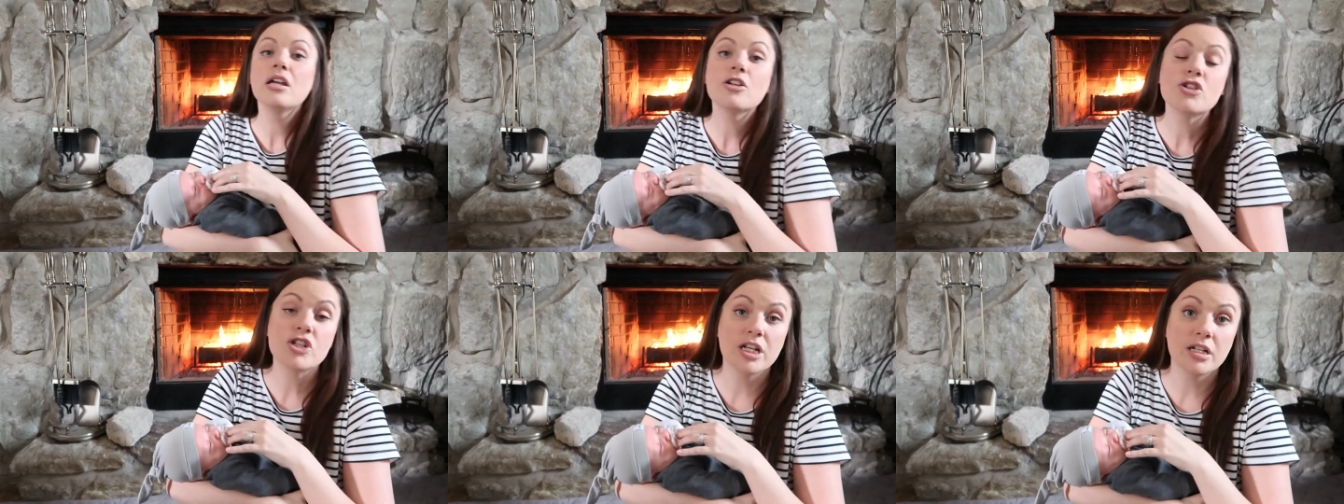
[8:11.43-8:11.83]

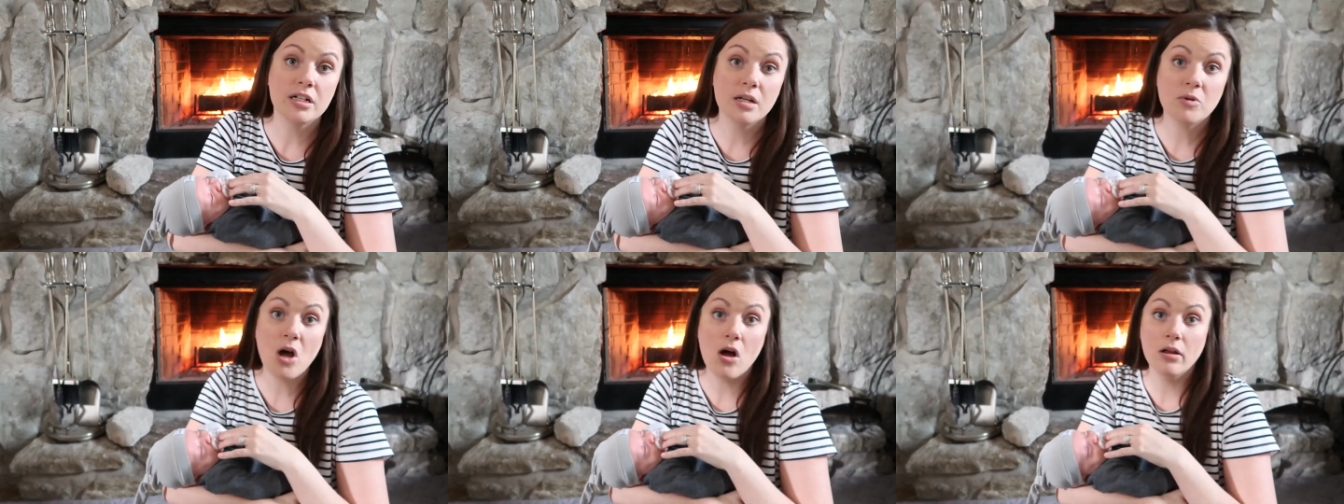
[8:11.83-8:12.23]
She ended
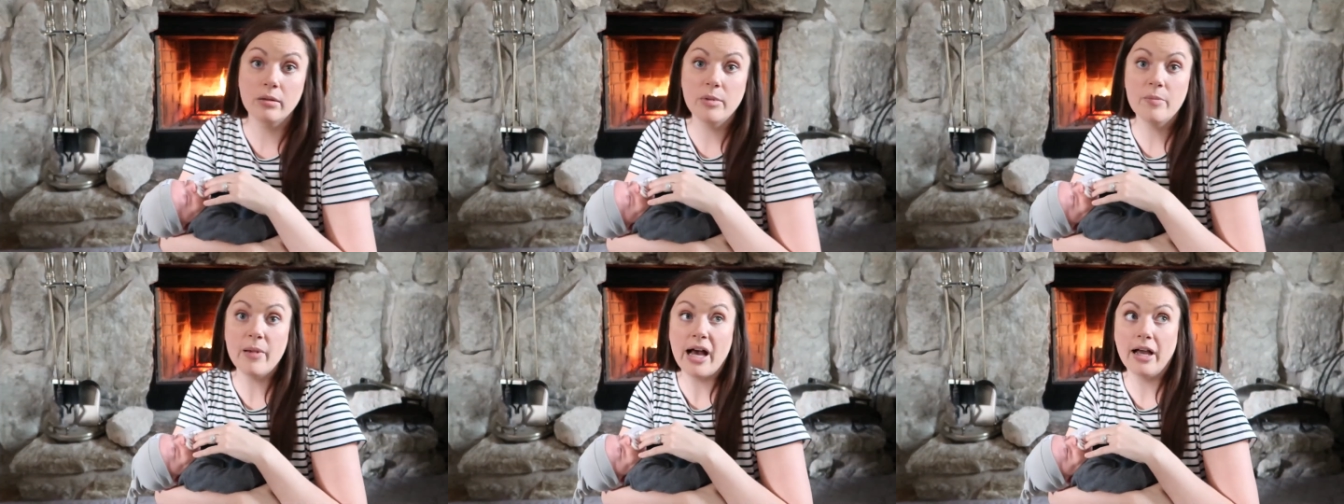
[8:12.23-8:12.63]
up calling
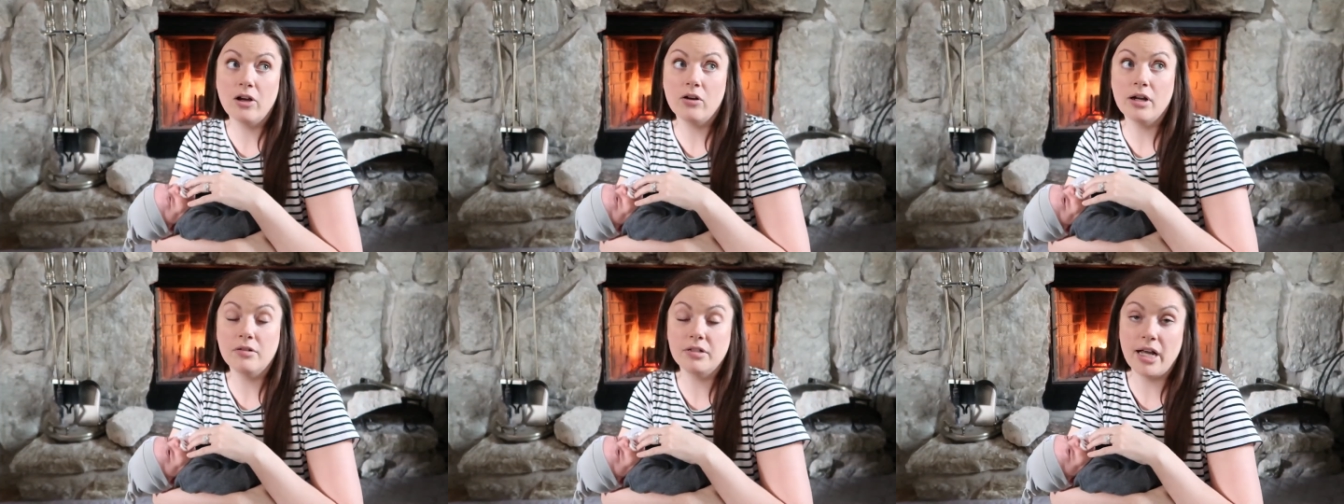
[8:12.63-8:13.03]
me back
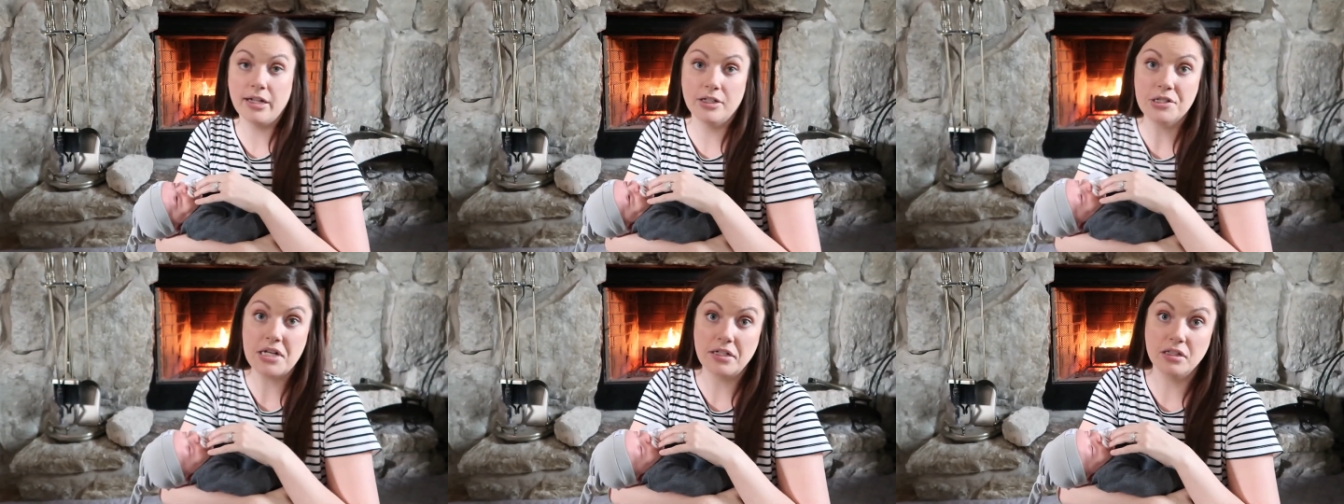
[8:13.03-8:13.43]
around 9
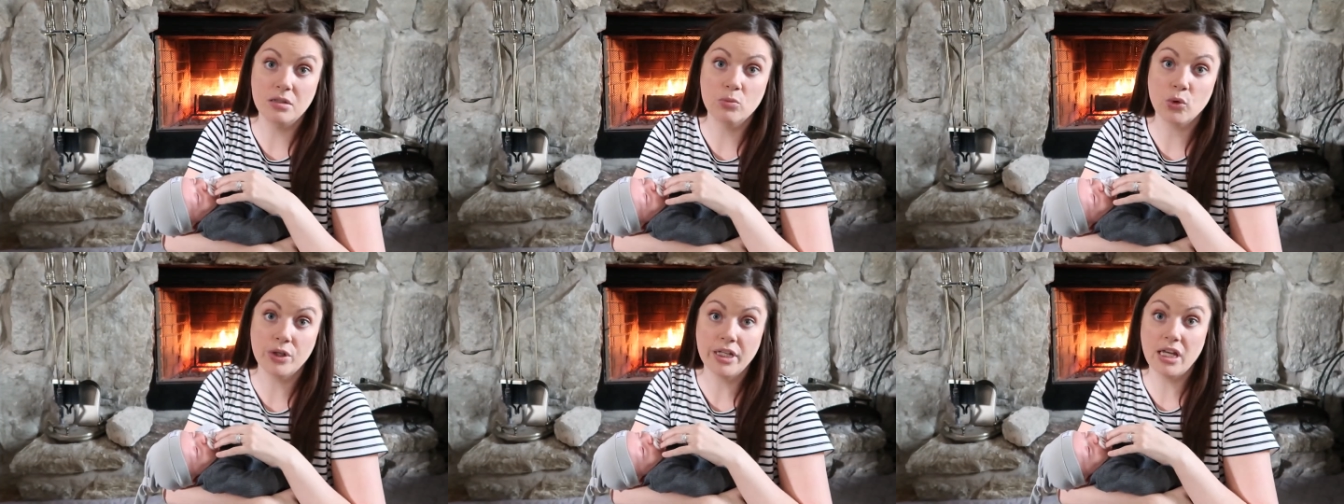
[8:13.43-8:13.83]
or 10 in the
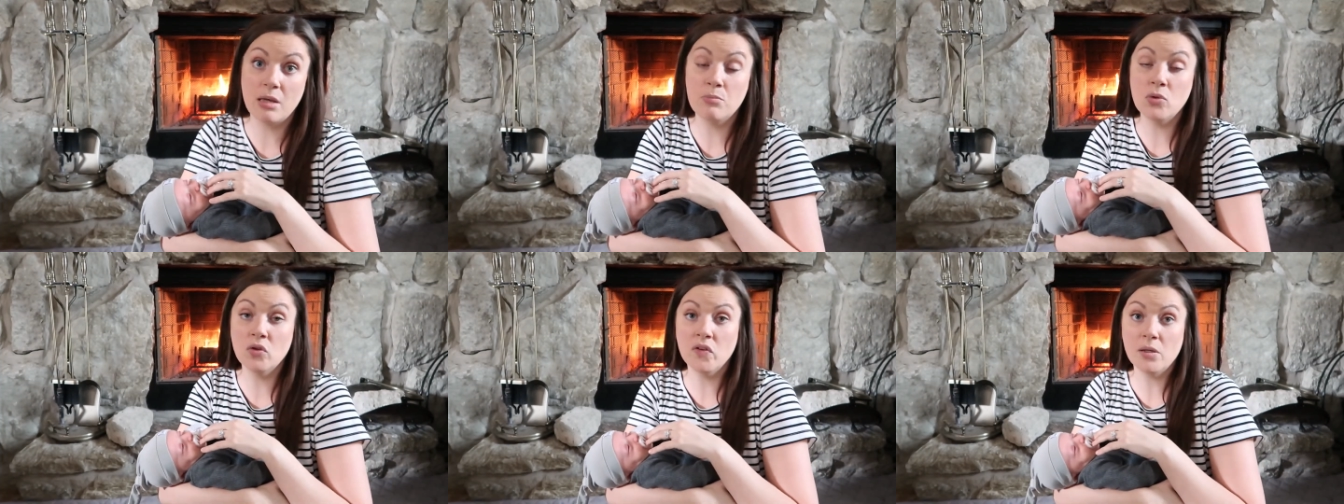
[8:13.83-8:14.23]
morning
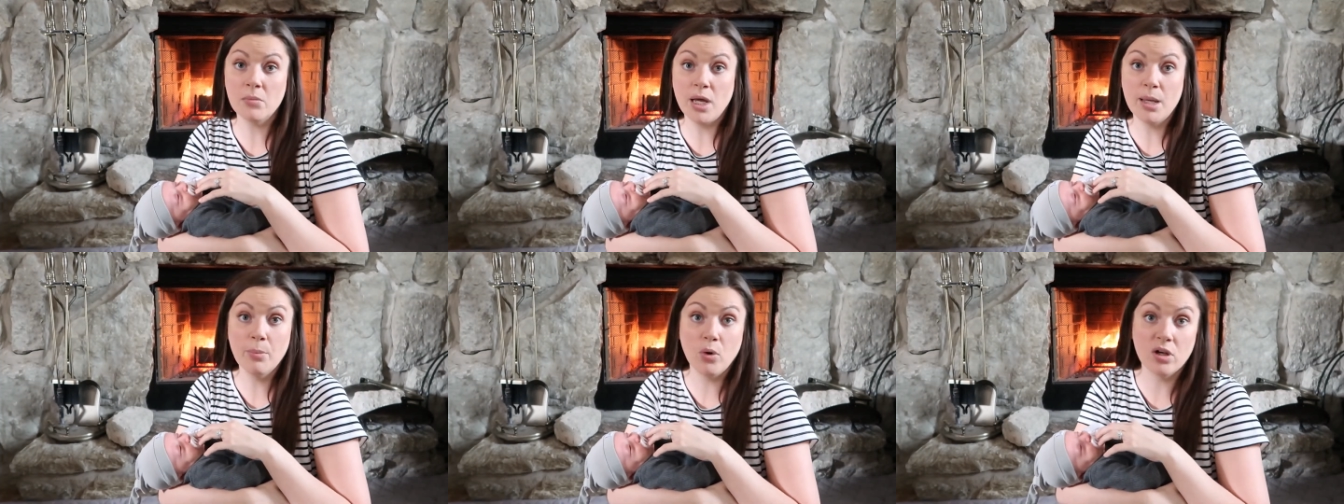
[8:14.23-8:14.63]
and moving
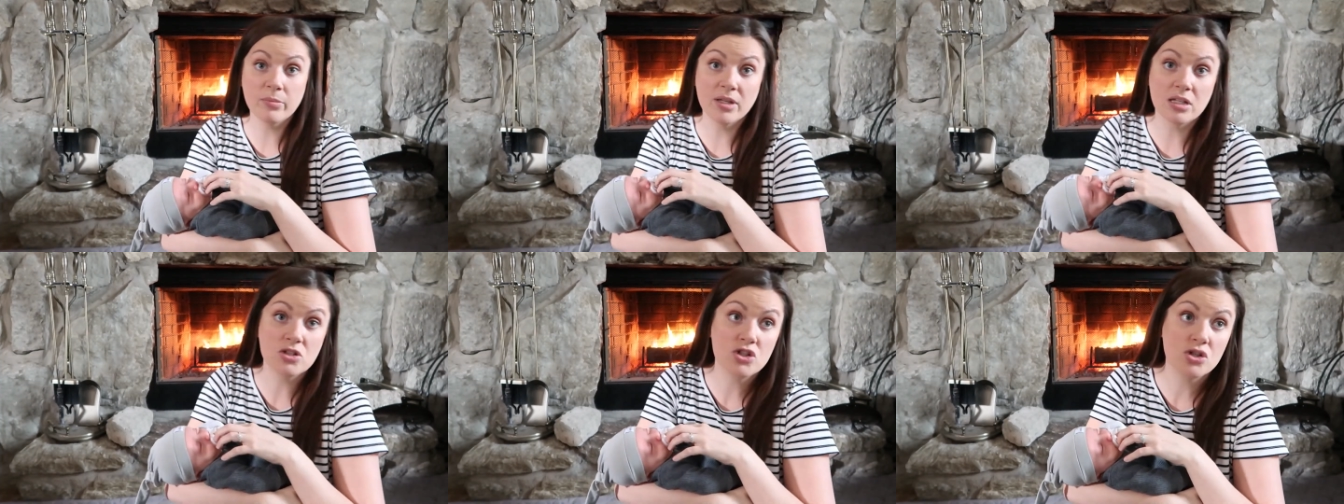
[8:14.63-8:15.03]
my
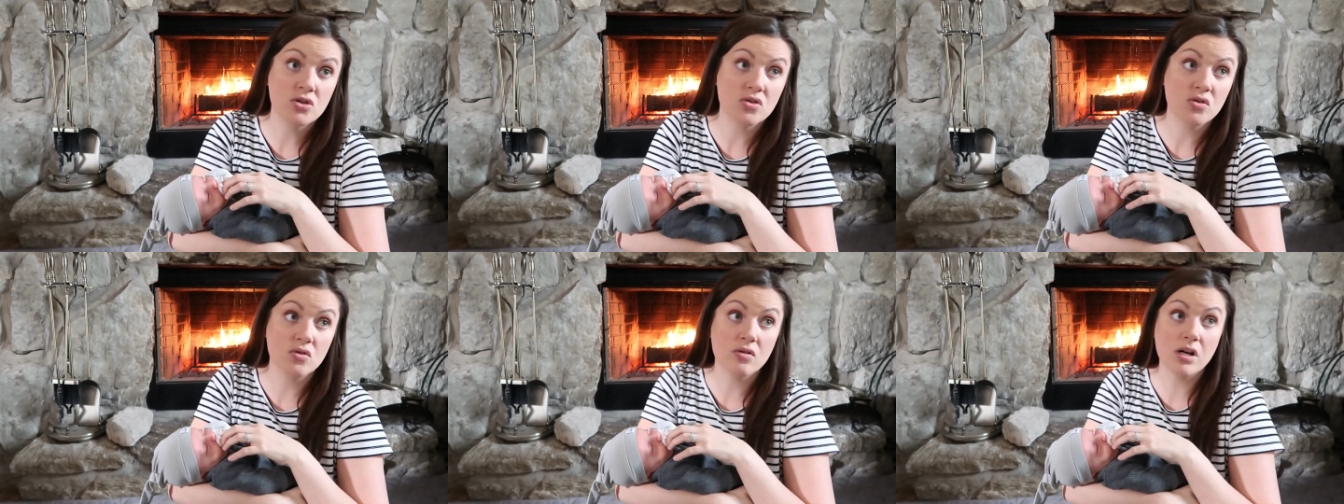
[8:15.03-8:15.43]
appointment
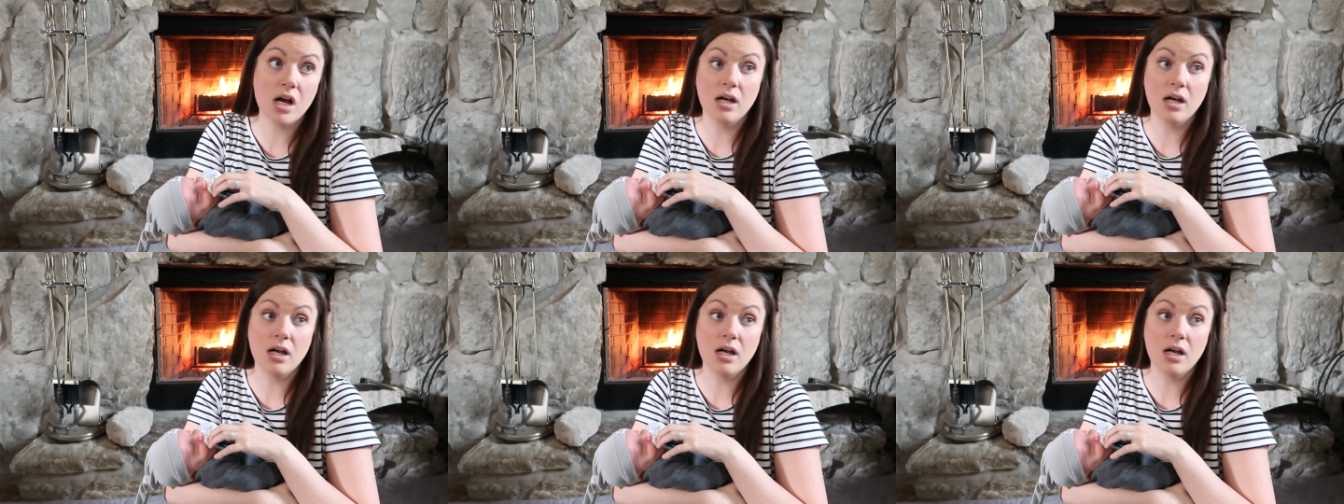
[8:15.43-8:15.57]
to